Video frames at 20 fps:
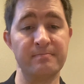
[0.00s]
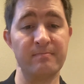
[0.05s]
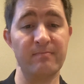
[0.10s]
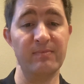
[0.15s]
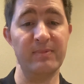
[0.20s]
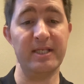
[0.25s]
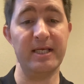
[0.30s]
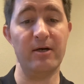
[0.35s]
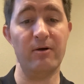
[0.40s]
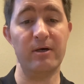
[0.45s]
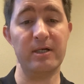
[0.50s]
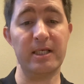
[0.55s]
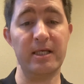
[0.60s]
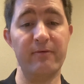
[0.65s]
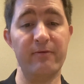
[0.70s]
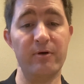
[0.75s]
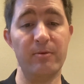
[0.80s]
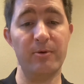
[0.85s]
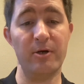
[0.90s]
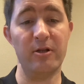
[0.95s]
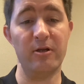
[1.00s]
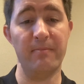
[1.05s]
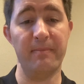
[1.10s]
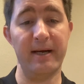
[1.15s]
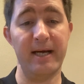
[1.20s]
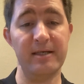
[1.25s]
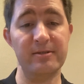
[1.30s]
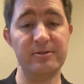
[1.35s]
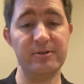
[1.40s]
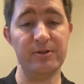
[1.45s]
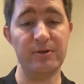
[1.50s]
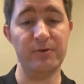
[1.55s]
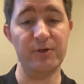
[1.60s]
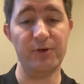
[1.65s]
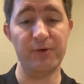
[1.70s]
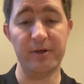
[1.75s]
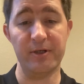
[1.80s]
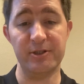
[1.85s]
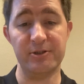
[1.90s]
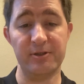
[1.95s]
Then I'll give your brother back to you, and
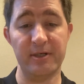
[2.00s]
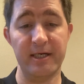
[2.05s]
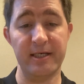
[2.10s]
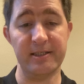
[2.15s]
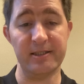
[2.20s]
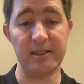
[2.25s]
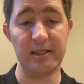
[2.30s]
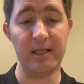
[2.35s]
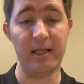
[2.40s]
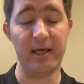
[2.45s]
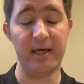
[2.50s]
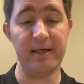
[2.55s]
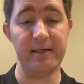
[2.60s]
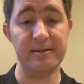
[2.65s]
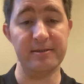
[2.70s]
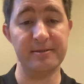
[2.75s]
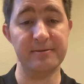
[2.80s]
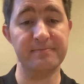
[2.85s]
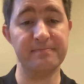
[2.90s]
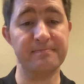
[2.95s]
you can trade in the land.